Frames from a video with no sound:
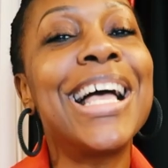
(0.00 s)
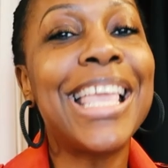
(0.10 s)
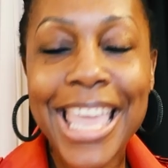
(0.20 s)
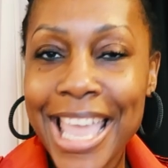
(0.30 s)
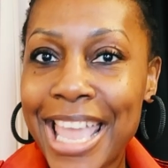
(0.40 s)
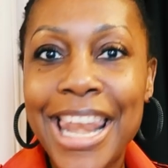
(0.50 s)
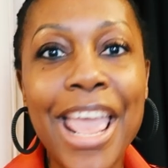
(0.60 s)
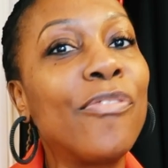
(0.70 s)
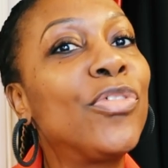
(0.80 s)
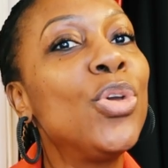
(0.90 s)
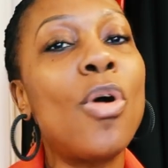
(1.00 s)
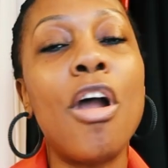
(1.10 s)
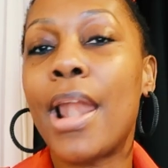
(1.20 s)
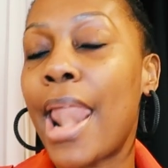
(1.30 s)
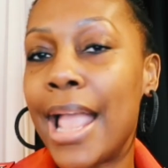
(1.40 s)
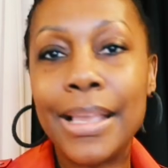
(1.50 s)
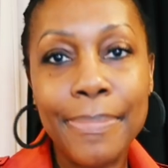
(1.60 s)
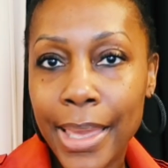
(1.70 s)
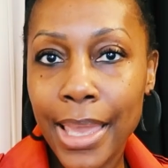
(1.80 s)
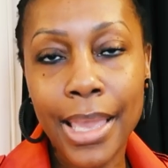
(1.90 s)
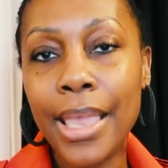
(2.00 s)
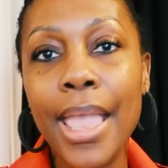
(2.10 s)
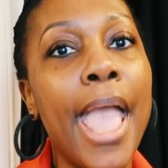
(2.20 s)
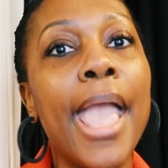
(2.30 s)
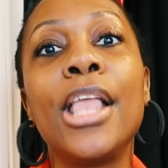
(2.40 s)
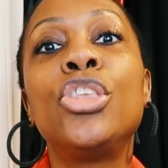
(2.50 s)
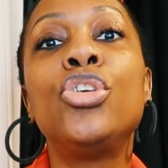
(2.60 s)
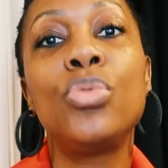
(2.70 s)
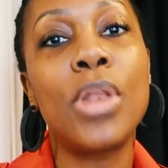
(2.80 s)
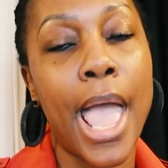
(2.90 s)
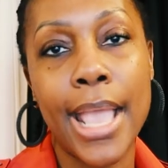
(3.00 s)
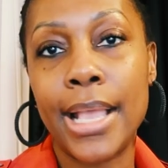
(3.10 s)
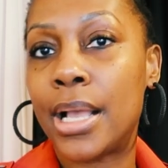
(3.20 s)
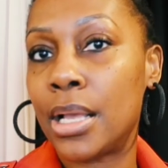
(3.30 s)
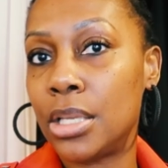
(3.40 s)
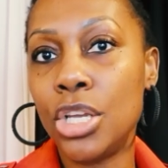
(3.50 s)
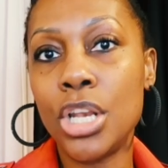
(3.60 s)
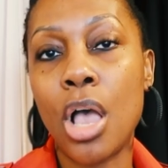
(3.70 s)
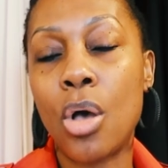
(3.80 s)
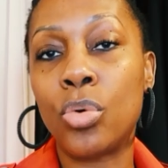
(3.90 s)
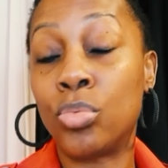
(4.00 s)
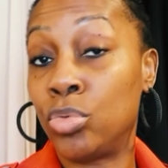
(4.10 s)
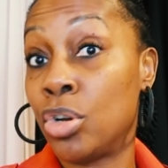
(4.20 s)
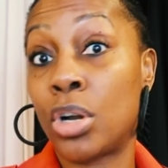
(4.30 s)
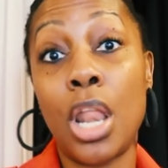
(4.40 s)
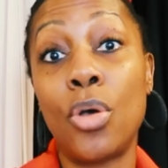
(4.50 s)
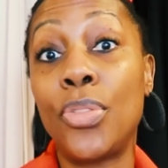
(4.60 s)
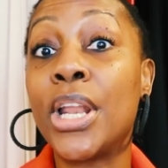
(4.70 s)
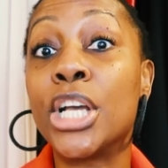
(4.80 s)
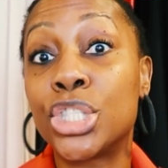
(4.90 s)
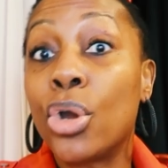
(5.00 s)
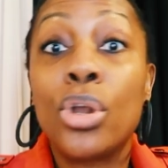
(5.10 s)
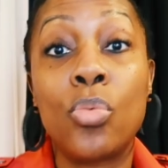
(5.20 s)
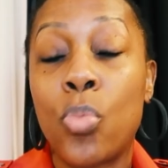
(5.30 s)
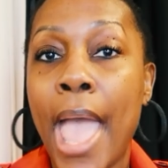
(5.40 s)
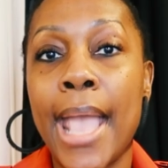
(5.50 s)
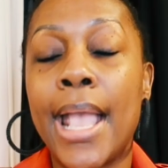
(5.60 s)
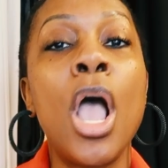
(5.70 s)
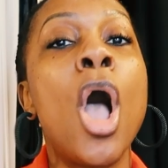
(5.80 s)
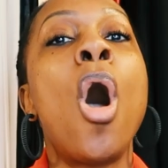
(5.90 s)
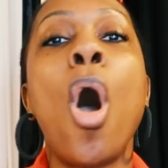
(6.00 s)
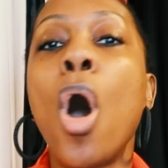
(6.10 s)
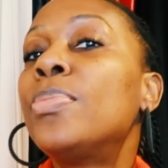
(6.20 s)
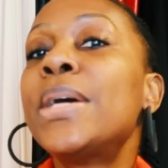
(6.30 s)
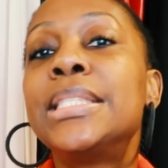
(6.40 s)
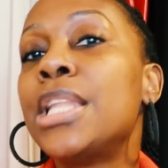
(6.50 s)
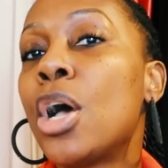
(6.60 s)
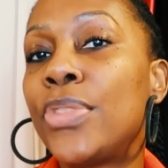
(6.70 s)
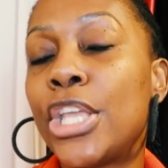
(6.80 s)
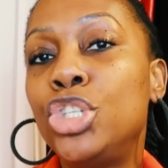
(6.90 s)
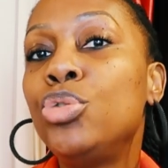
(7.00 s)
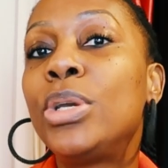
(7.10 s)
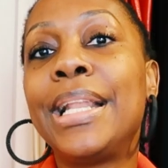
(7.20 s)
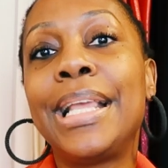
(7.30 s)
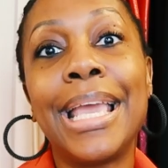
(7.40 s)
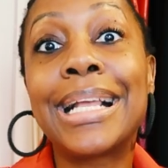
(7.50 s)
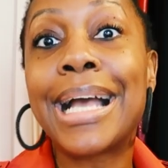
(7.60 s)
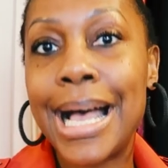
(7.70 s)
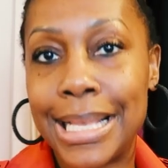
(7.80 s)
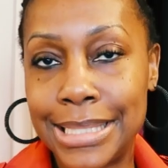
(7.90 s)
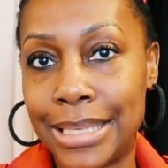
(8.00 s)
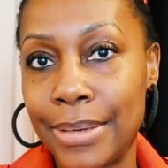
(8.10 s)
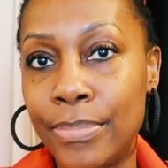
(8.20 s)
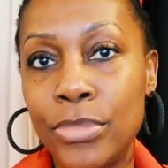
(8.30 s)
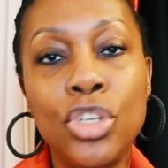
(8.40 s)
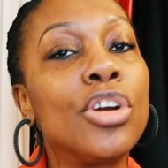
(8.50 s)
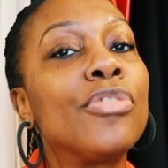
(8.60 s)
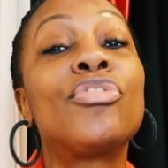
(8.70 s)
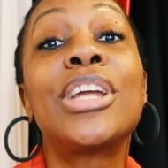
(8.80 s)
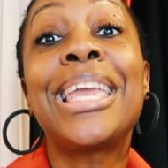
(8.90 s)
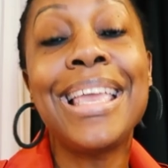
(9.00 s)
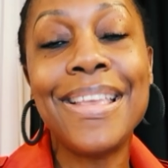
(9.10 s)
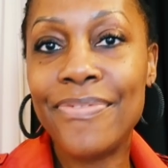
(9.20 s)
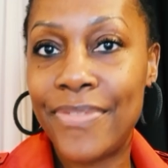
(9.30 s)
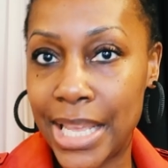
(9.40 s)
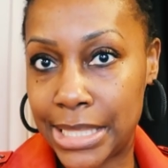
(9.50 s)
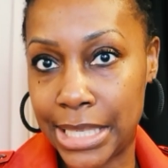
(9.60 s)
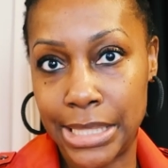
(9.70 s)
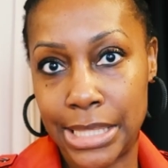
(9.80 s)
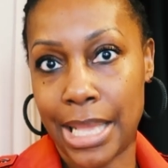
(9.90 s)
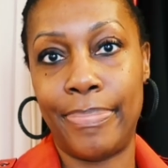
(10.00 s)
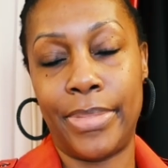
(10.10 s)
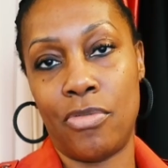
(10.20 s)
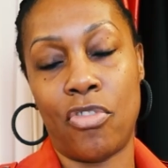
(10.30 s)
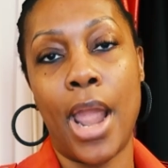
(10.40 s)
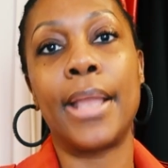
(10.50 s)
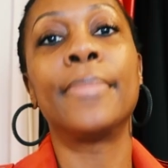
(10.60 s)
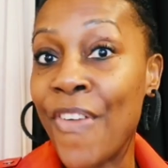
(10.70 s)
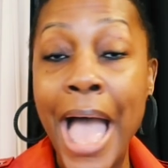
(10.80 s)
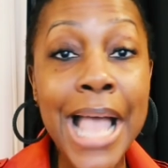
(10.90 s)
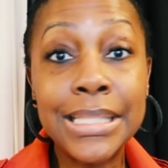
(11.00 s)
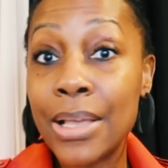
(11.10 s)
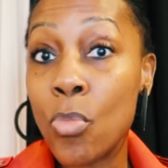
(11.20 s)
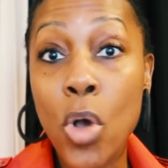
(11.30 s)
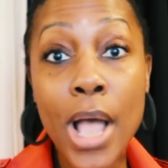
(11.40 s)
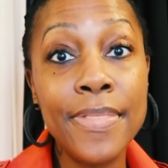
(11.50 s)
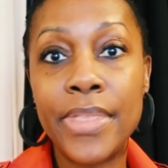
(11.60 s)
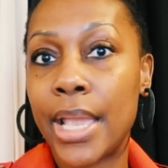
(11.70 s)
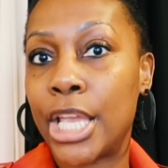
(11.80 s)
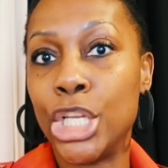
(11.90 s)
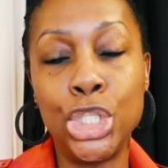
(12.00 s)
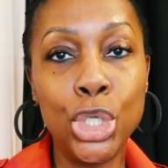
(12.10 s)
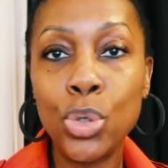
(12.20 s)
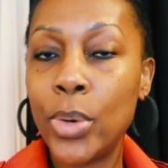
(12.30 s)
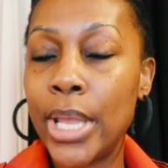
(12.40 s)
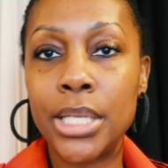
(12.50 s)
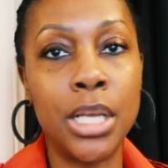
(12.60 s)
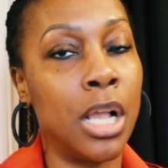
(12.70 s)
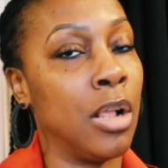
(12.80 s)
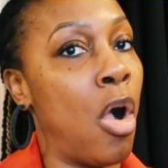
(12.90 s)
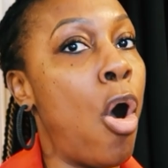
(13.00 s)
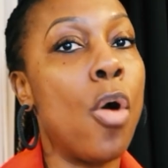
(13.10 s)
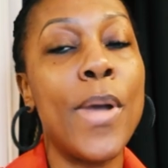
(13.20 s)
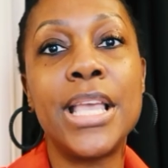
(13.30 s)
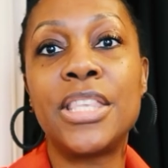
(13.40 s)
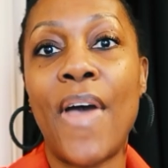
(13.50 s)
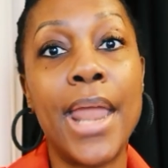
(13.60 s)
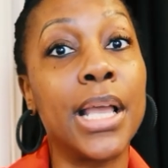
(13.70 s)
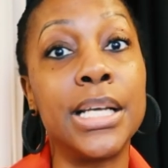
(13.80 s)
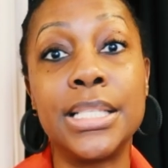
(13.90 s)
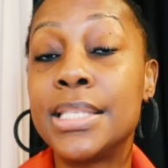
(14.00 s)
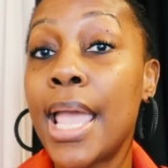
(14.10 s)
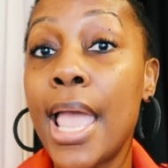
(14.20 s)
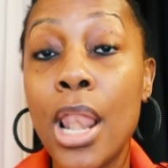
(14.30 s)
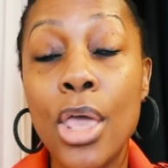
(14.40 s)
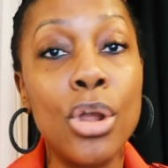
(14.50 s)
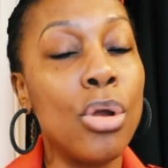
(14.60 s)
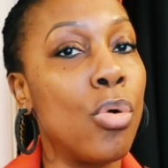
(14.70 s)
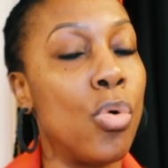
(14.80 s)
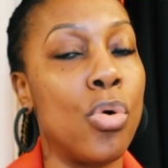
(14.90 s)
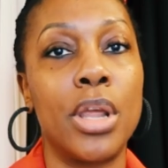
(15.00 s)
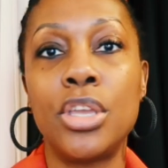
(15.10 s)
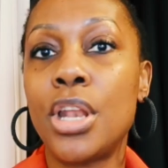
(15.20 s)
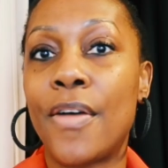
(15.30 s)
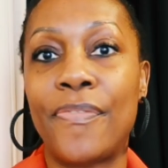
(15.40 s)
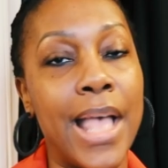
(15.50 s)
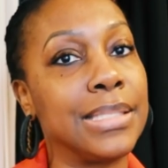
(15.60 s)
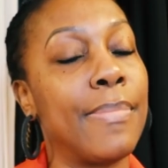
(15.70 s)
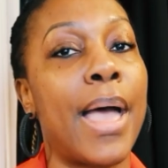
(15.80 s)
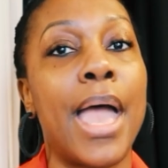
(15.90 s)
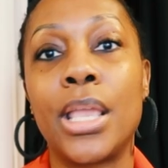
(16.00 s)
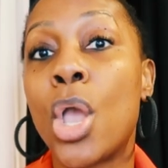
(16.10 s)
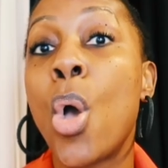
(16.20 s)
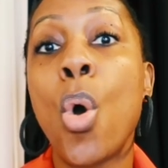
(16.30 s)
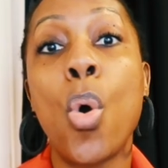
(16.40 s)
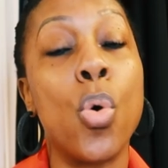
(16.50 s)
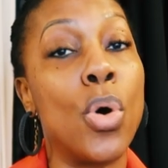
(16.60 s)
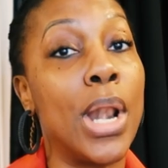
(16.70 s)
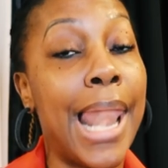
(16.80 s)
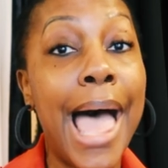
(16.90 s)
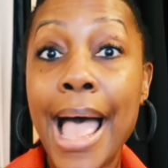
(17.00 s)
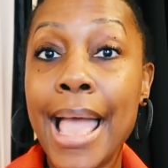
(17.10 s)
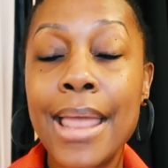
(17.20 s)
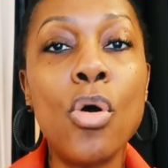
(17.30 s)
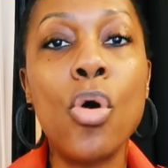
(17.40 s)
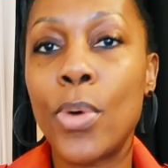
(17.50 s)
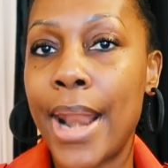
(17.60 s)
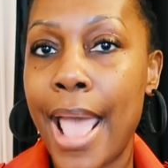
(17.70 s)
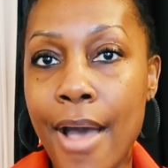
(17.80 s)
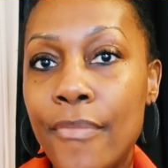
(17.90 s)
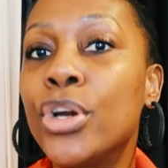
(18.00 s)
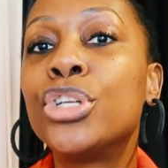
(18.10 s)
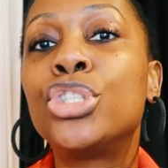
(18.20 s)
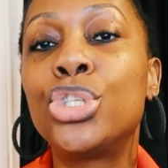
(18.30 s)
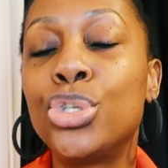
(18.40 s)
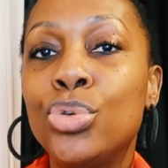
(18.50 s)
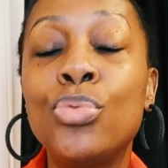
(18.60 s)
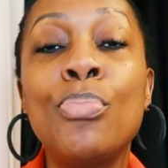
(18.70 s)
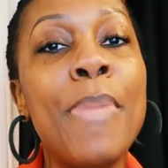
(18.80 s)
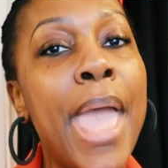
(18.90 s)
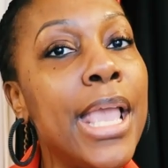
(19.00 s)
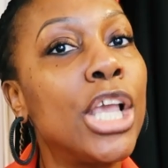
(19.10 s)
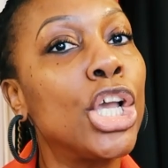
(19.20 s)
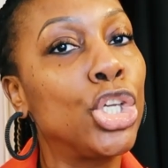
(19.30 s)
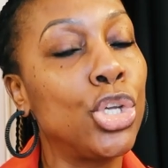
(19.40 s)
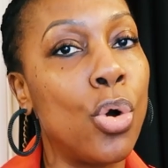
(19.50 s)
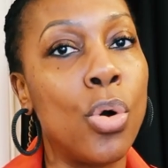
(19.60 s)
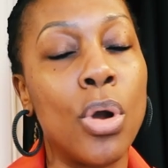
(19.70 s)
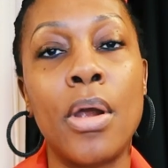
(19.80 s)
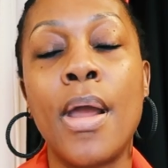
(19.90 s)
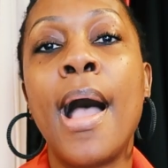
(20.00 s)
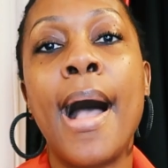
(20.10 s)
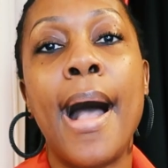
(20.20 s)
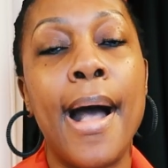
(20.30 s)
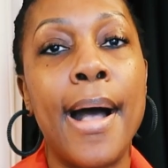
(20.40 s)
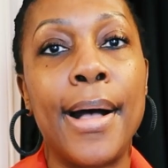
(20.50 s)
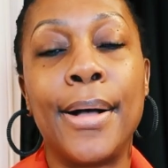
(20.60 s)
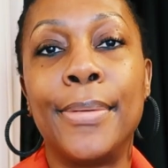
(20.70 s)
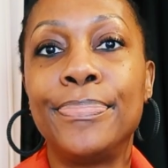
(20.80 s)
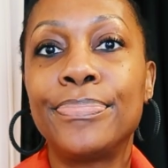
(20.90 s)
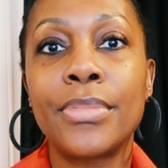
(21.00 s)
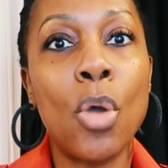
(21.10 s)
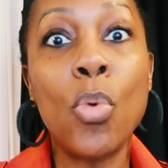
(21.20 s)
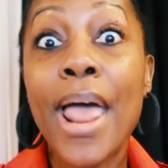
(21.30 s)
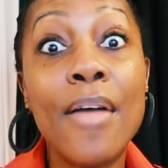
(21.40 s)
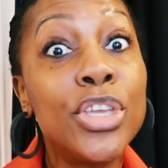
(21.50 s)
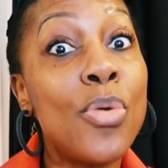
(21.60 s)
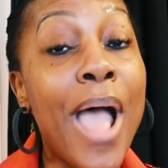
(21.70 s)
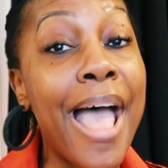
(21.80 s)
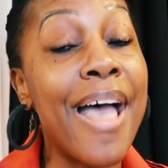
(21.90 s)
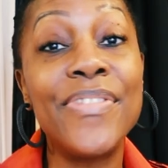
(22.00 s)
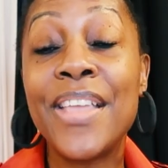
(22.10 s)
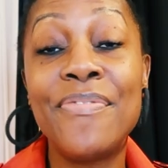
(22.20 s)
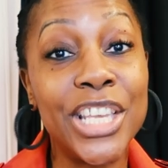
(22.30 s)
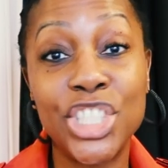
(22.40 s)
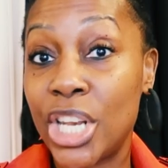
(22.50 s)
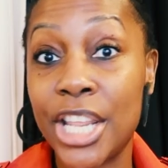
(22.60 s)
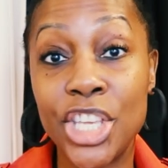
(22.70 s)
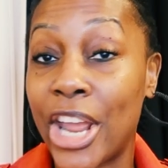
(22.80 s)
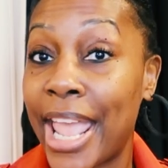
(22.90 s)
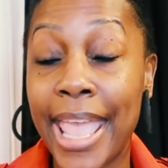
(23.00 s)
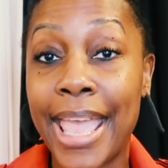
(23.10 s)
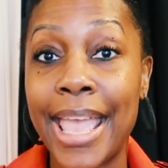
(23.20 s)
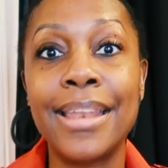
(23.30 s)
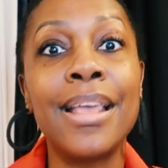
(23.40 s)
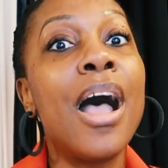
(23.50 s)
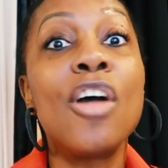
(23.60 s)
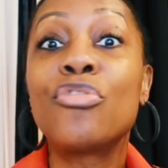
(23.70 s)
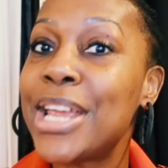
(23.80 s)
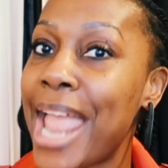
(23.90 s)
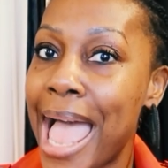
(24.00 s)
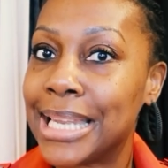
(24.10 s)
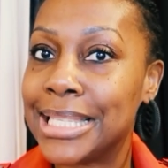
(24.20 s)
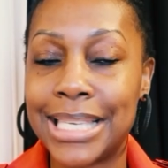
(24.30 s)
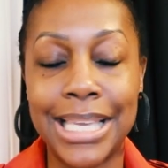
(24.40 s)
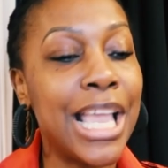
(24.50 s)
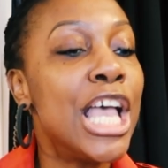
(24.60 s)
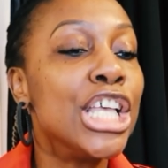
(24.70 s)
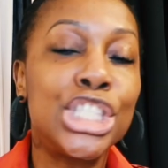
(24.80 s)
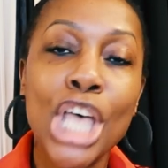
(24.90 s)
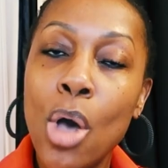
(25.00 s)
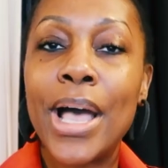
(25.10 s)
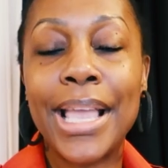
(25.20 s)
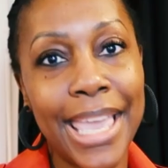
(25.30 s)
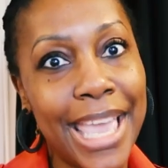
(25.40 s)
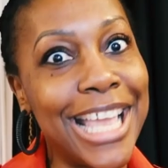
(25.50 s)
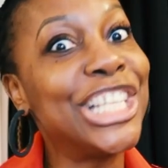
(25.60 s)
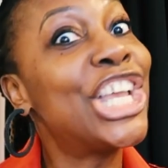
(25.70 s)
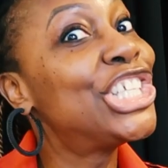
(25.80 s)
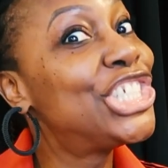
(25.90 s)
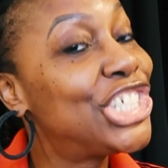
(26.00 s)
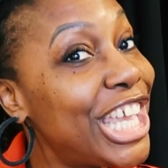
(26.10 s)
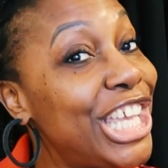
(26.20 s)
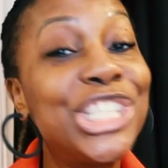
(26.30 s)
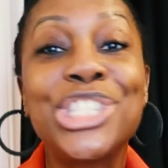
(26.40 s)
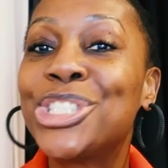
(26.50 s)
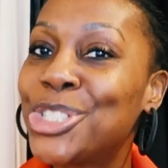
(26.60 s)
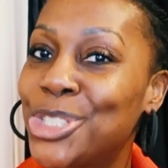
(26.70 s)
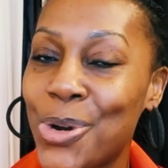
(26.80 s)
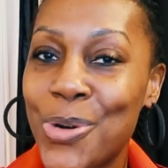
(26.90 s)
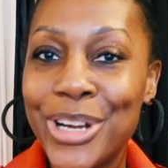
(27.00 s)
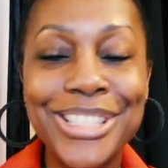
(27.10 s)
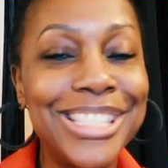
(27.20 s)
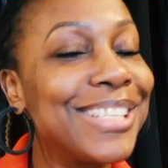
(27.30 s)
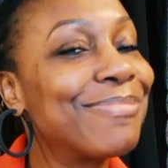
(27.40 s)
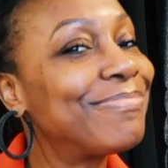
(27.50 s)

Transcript: again, if you are like me and you like, you know, your clothing a certain way, always know that you can get custom. You're reinventing something, right? Find someone that can do it. Always find a good tailor, or, you know, find somebody online or whatever to make your whatever you have envisioned in your head a reality. So again, jeans to shorts,